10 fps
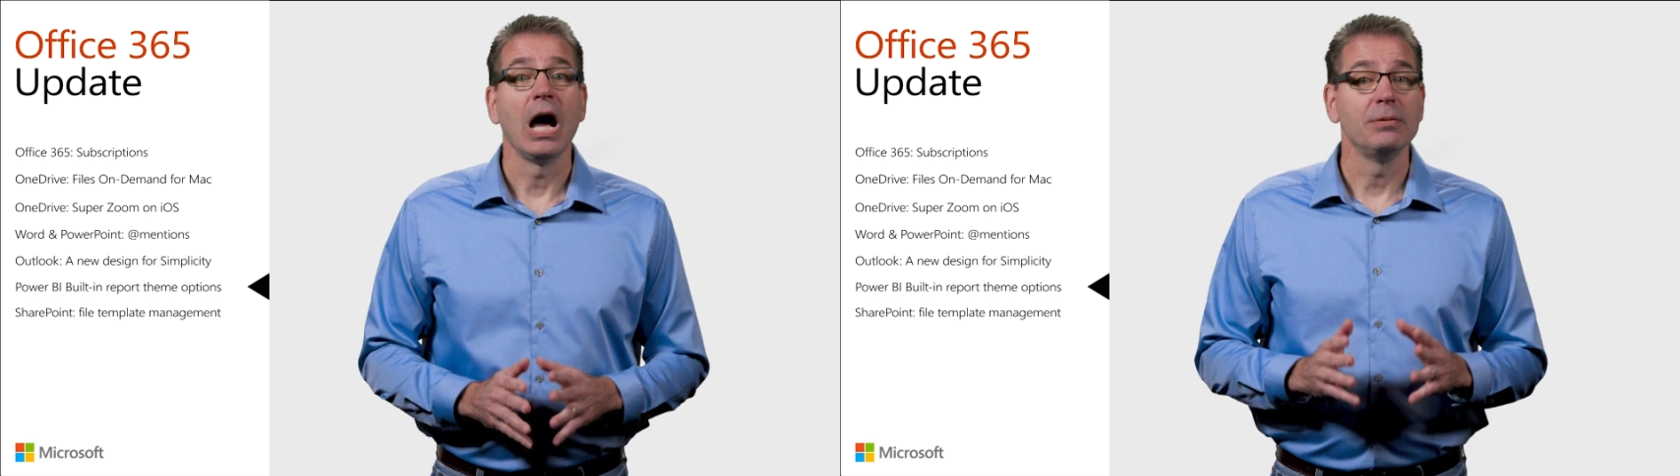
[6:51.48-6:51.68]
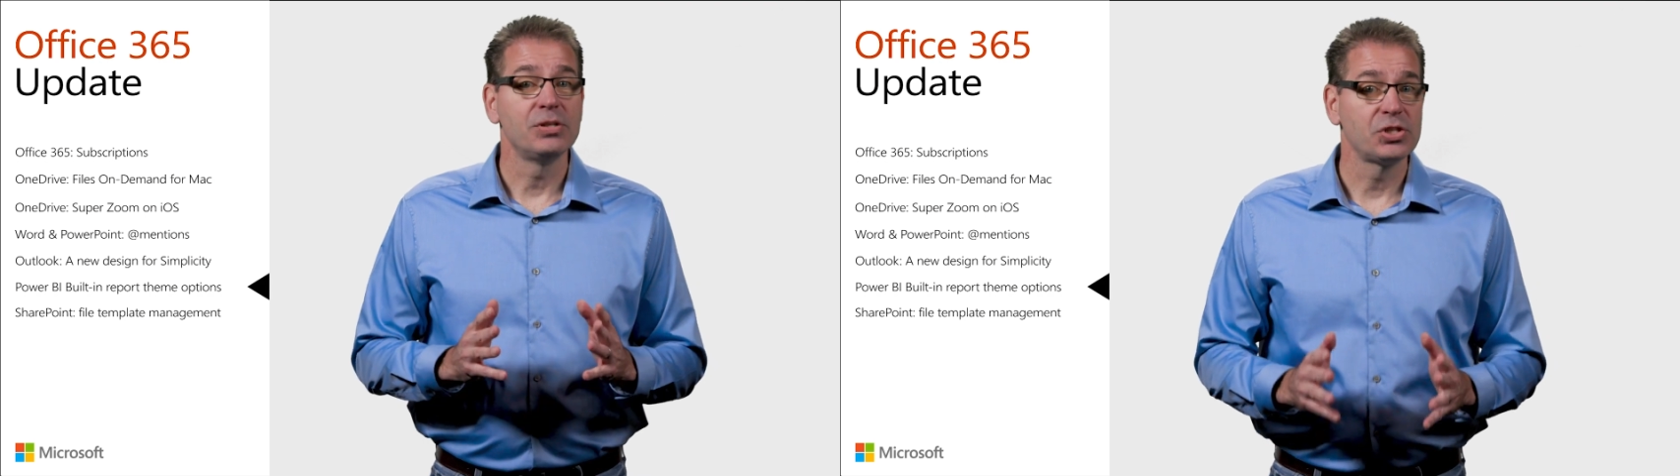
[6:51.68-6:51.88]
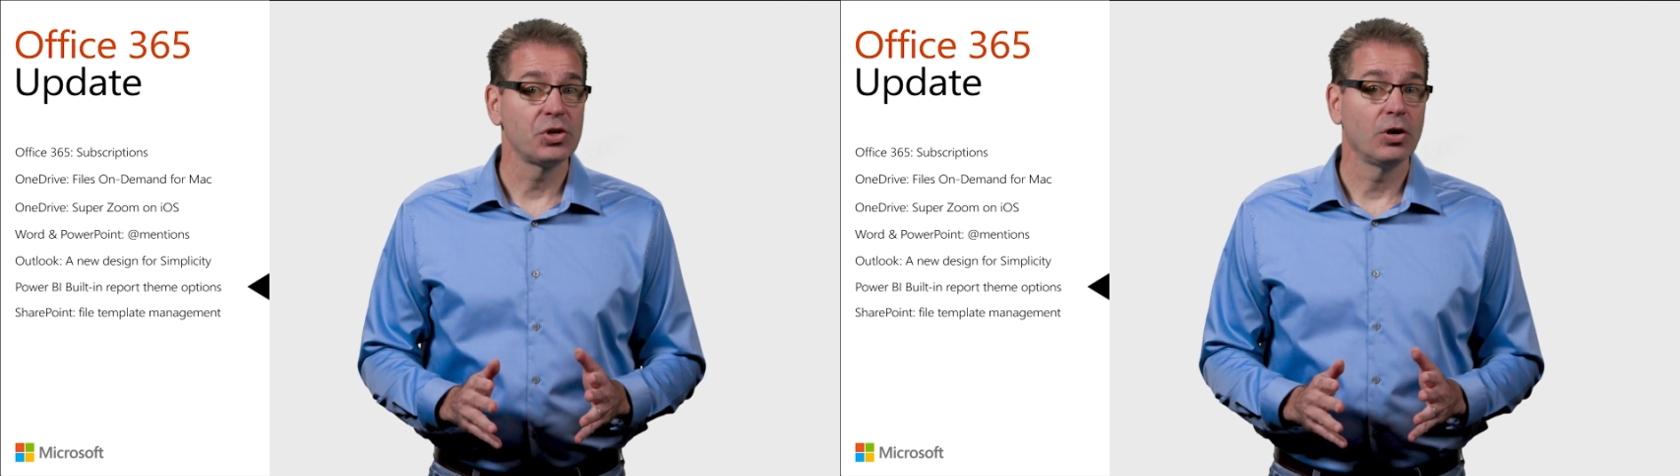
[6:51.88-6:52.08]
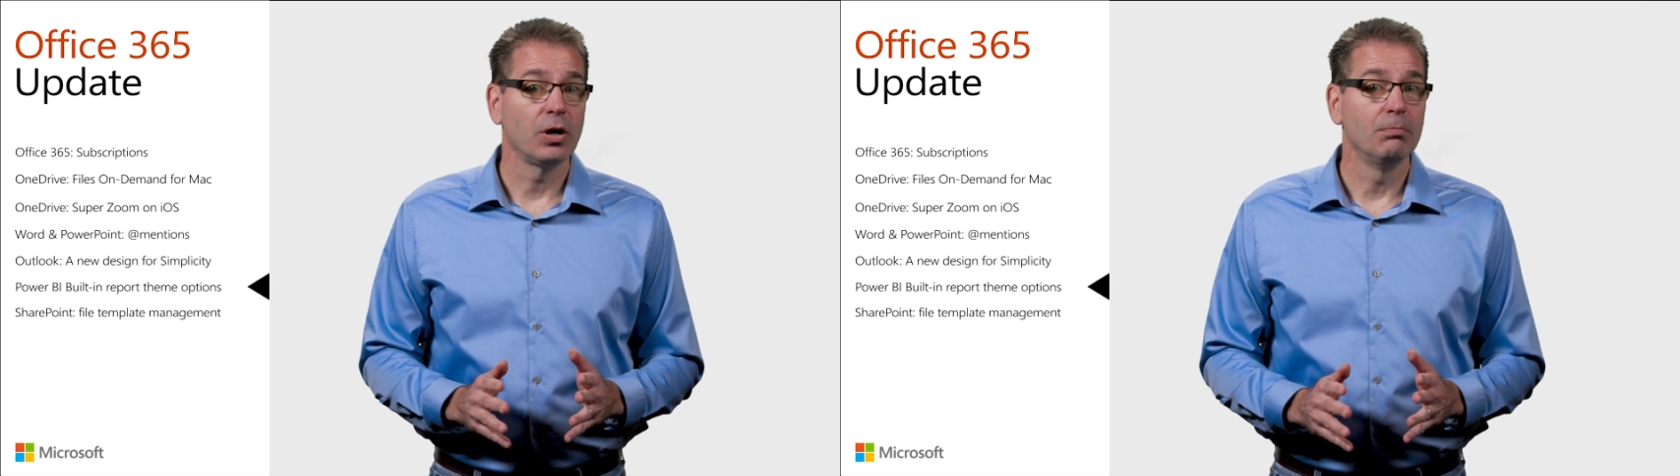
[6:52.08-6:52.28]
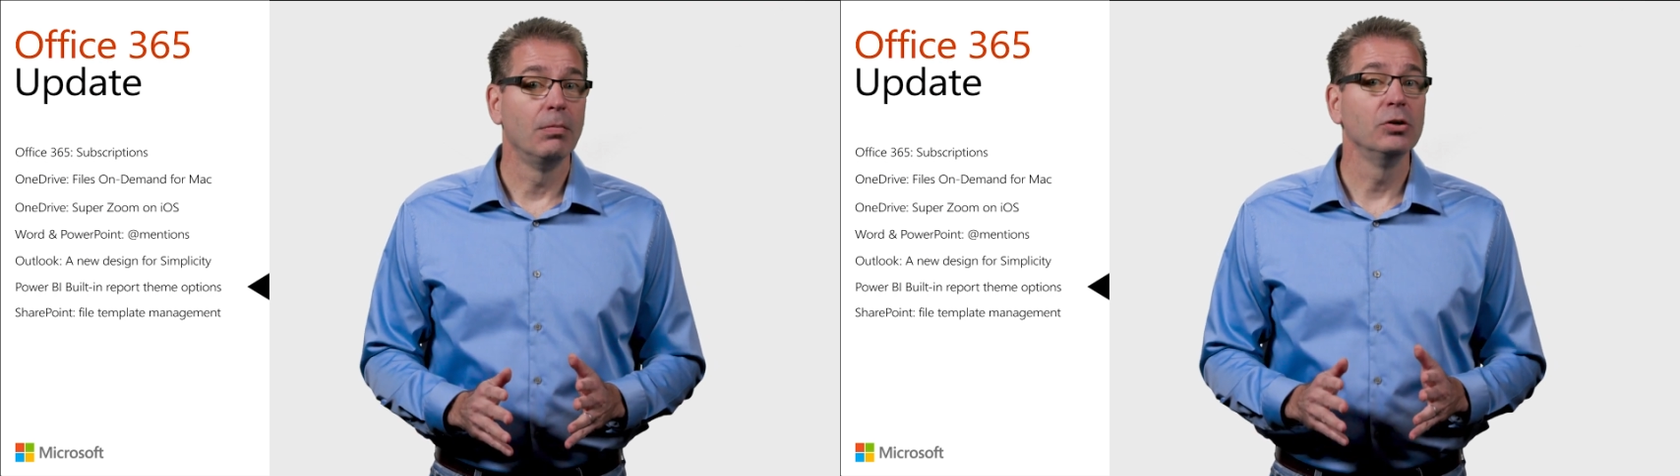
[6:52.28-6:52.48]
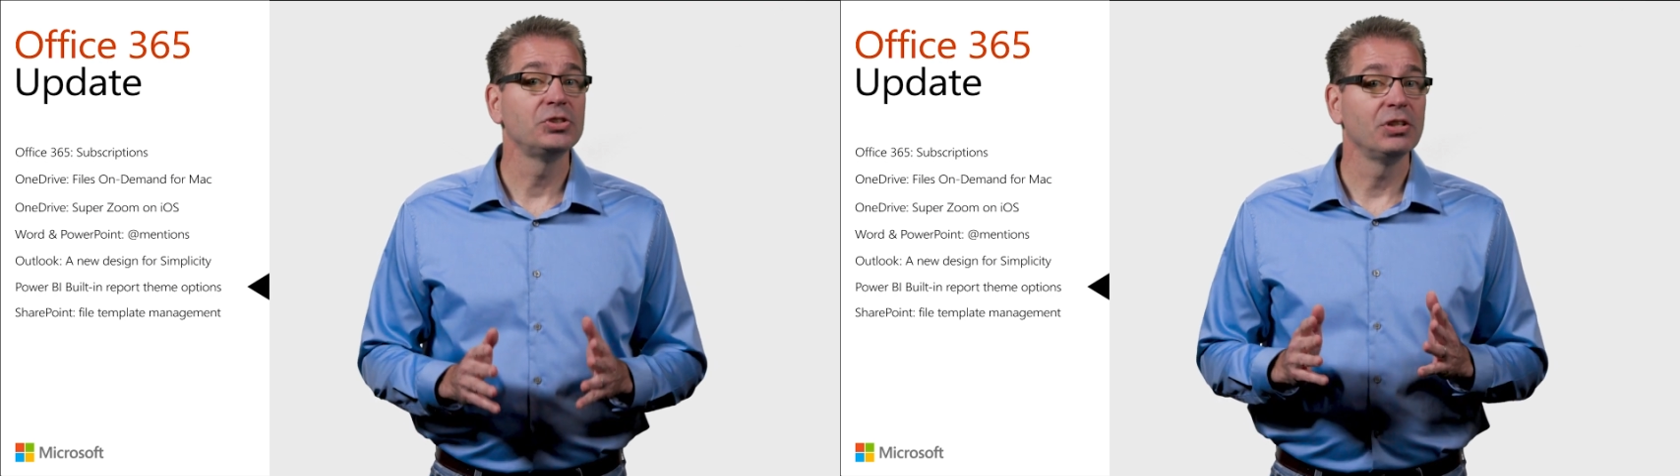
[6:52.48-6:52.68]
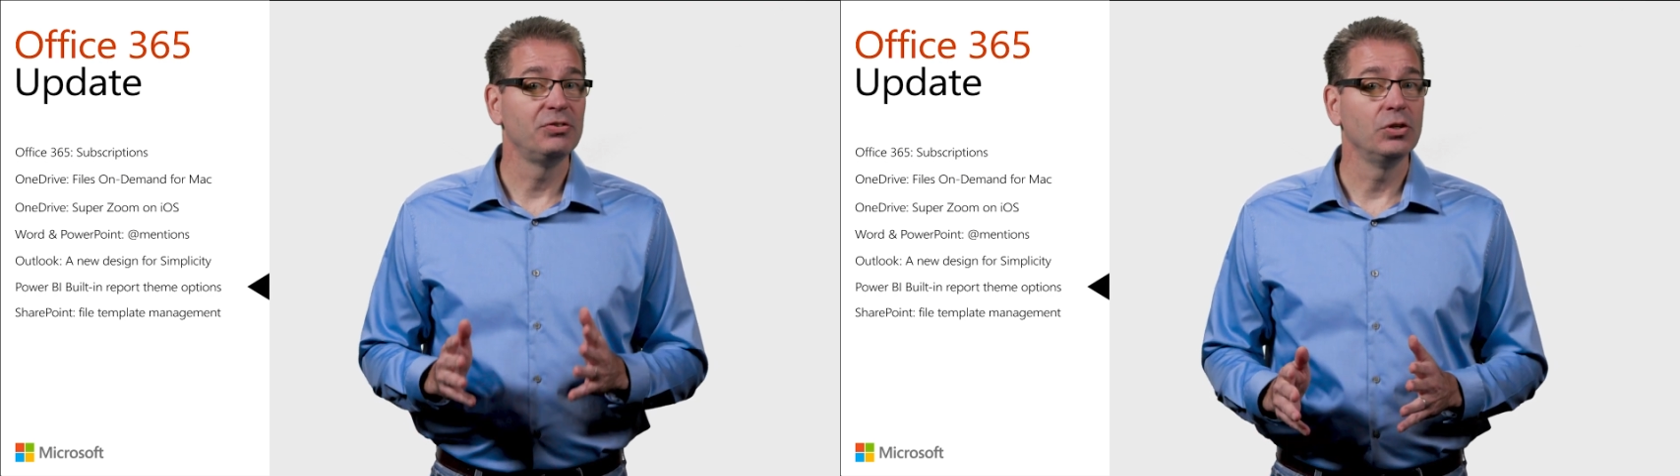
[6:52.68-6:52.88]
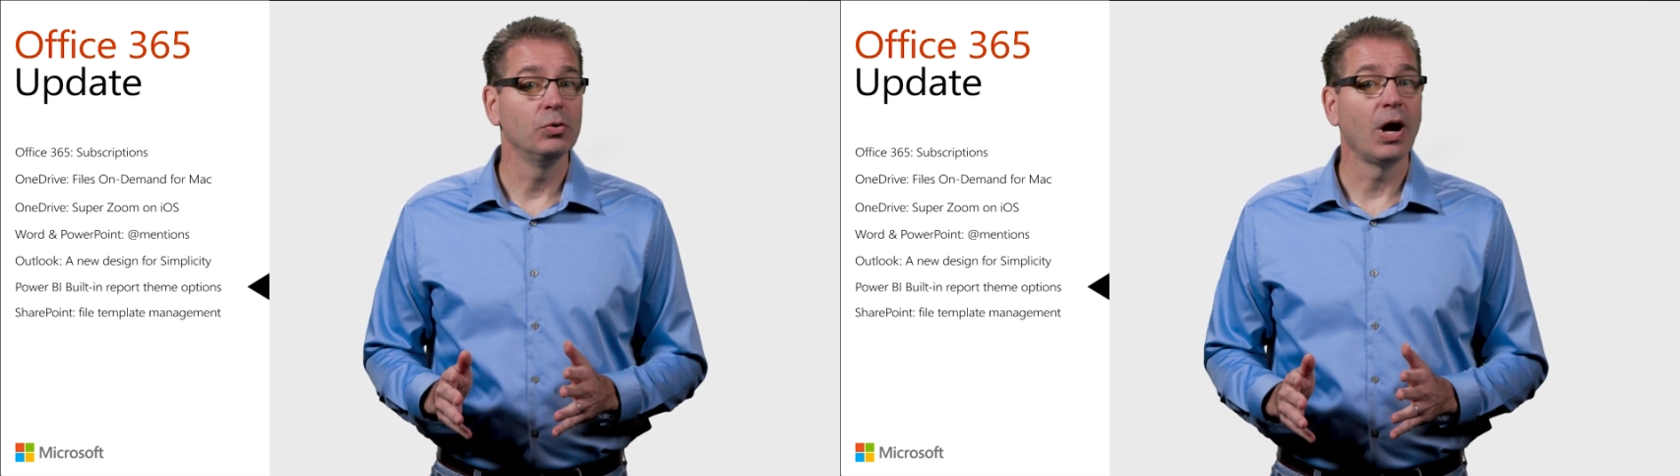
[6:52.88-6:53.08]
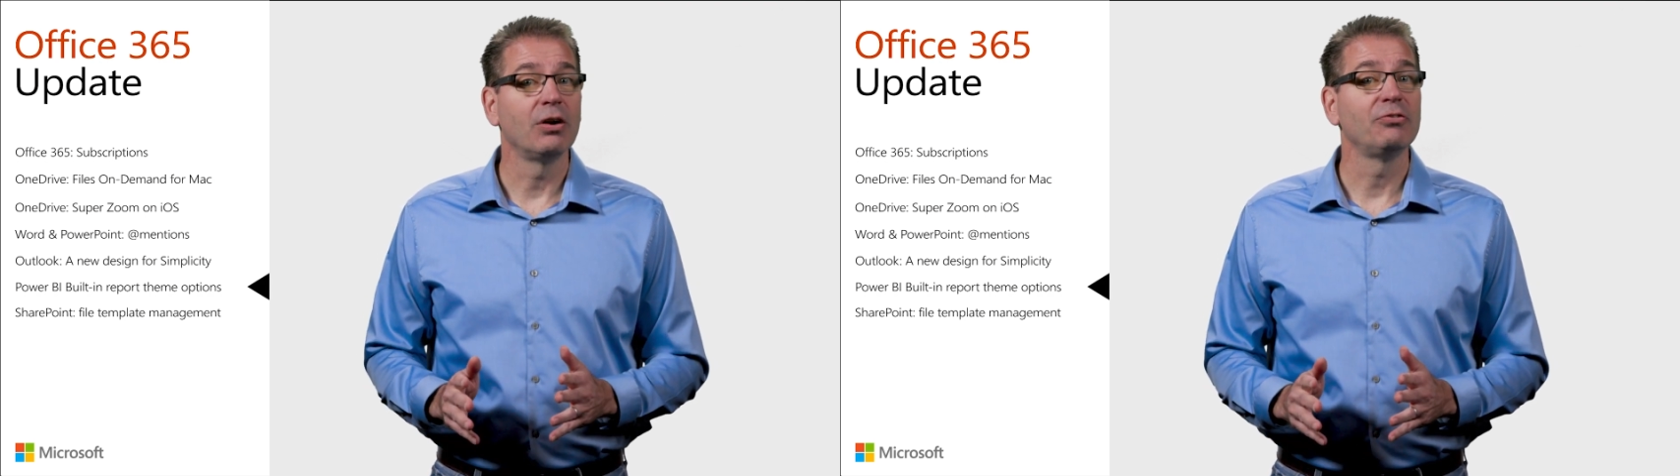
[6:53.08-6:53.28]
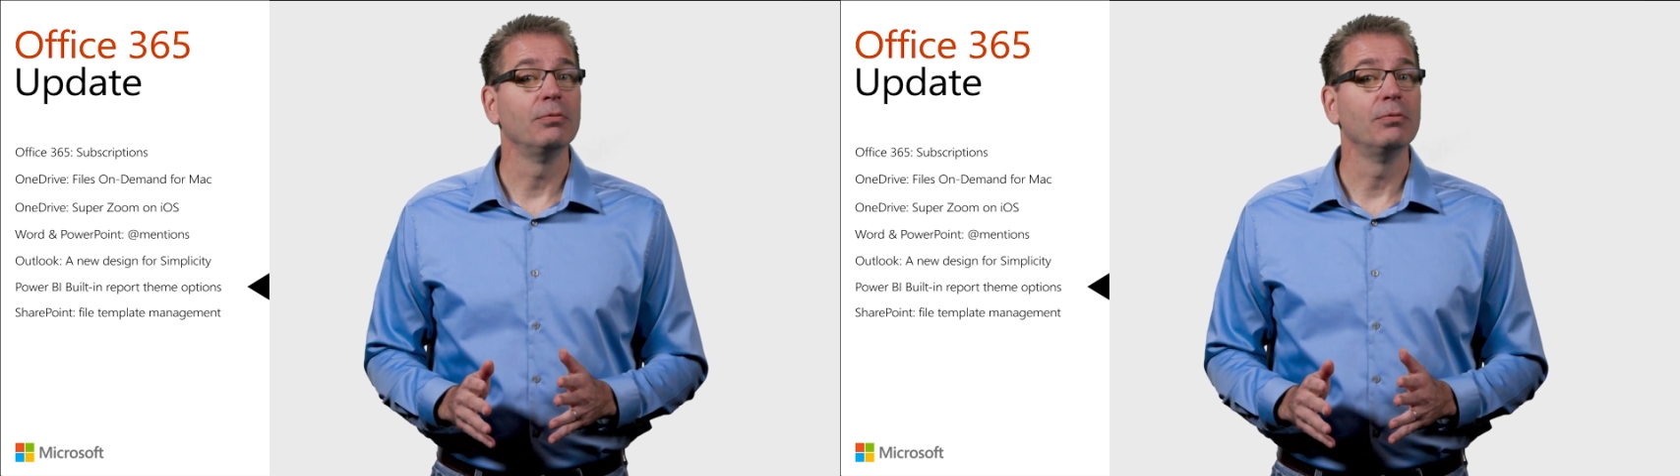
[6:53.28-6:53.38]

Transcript: I'm sure most of you are